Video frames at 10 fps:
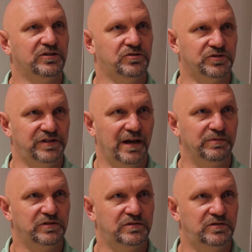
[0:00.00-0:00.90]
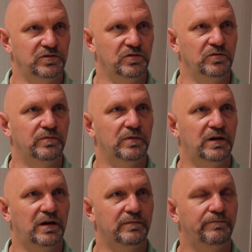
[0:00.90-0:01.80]
extra steps to
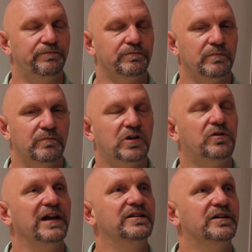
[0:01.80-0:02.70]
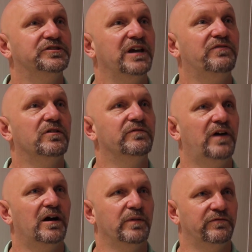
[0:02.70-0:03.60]
um, create a safer
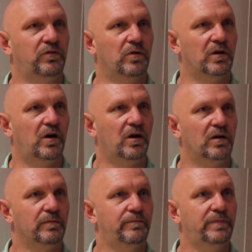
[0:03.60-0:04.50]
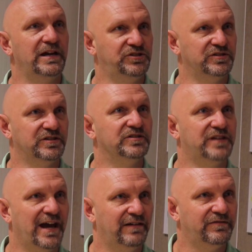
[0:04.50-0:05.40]
environment for our patients and
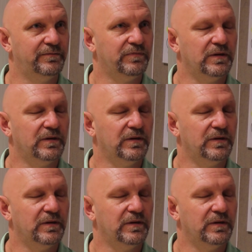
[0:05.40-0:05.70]
staff.